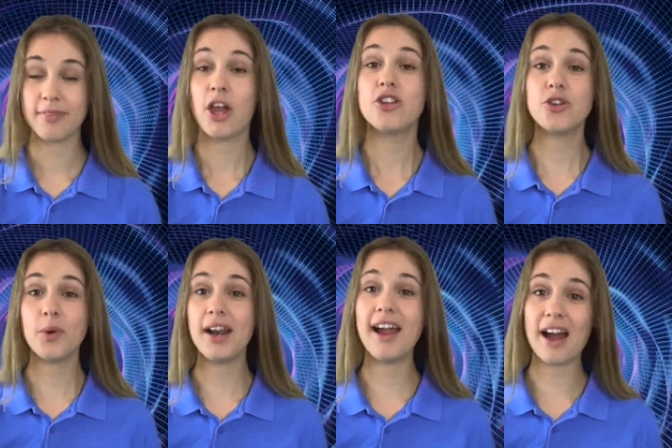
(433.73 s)
So when
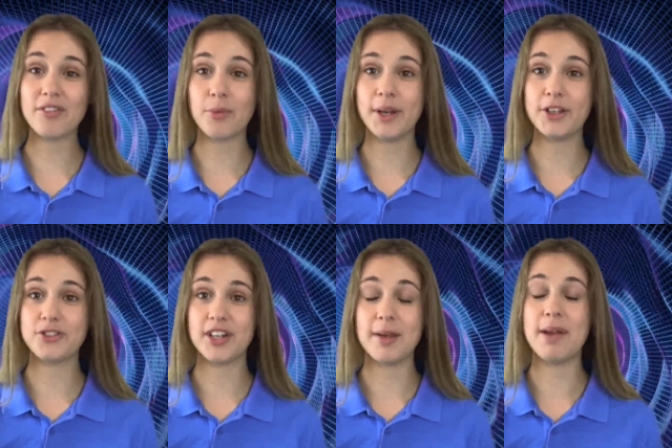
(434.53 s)
I have a weird
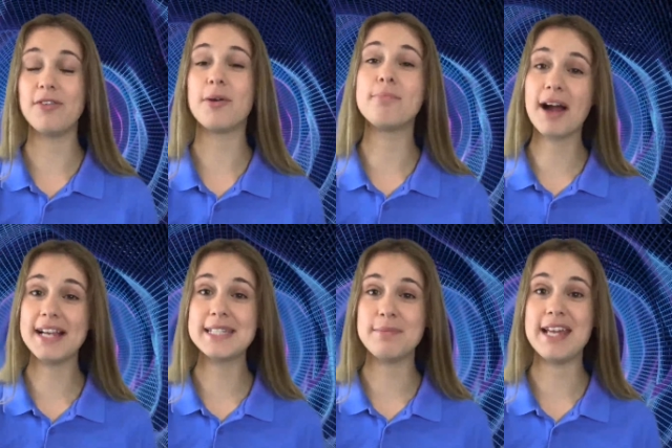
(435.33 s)
dream, it reminds me